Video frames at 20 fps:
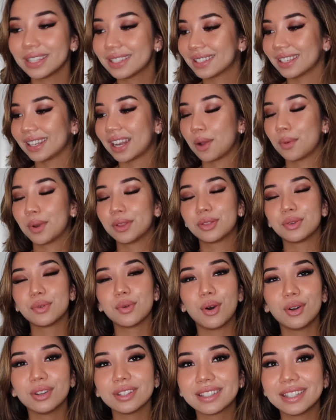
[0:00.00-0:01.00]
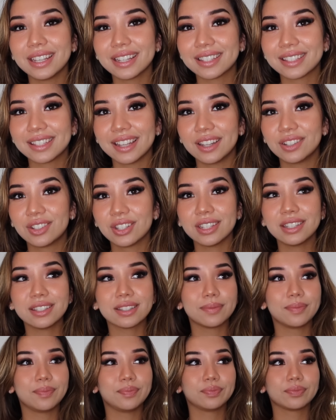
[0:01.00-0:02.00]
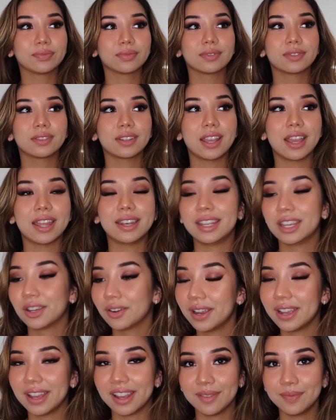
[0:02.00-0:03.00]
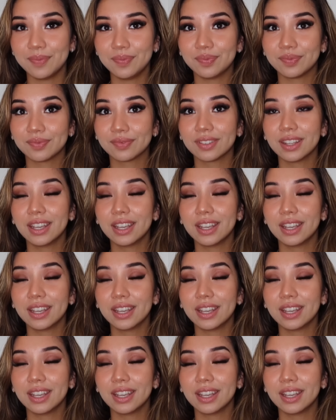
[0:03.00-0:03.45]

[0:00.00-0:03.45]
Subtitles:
Listen, I went through all 6 stages and here I am.